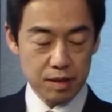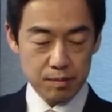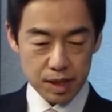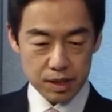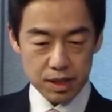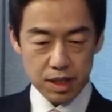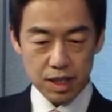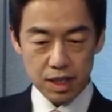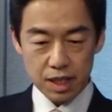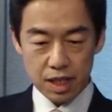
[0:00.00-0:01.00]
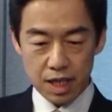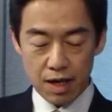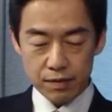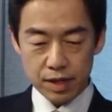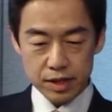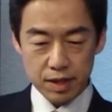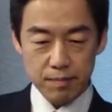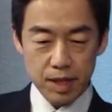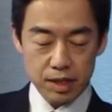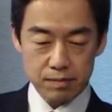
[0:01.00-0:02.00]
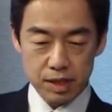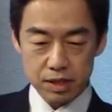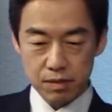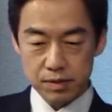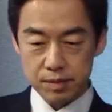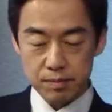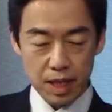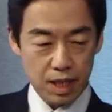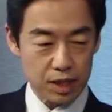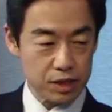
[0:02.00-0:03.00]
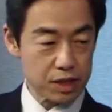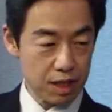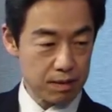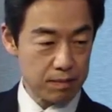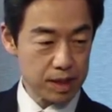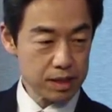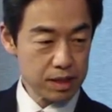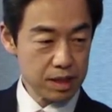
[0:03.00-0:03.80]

But uh, uh, after the embarkment of the uh, Yoon government,